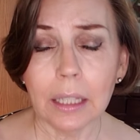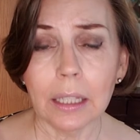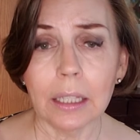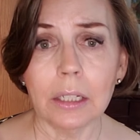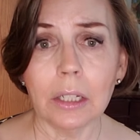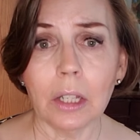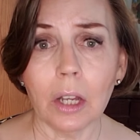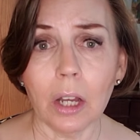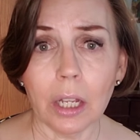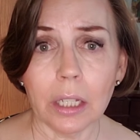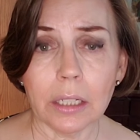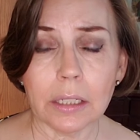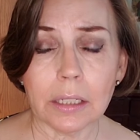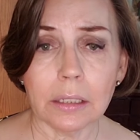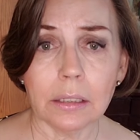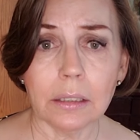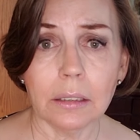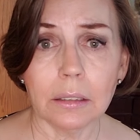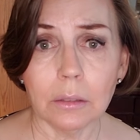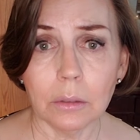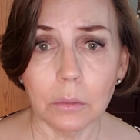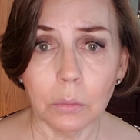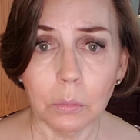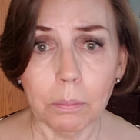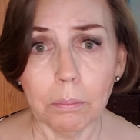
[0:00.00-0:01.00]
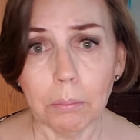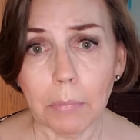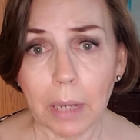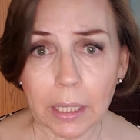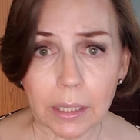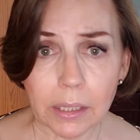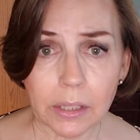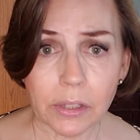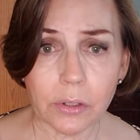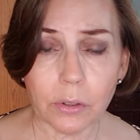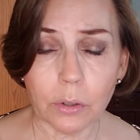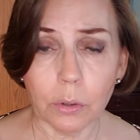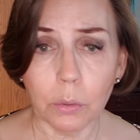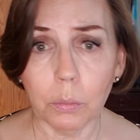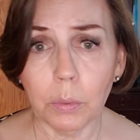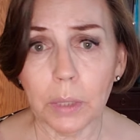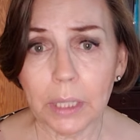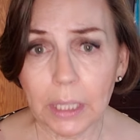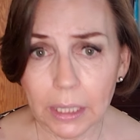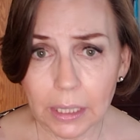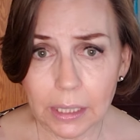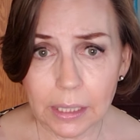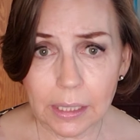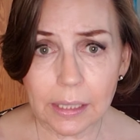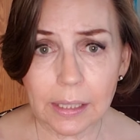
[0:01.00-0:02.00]
not months or
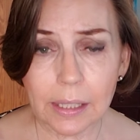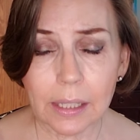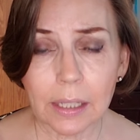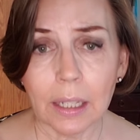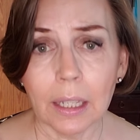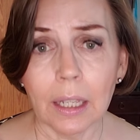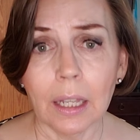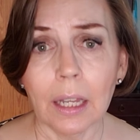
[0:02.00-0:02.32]
weeks.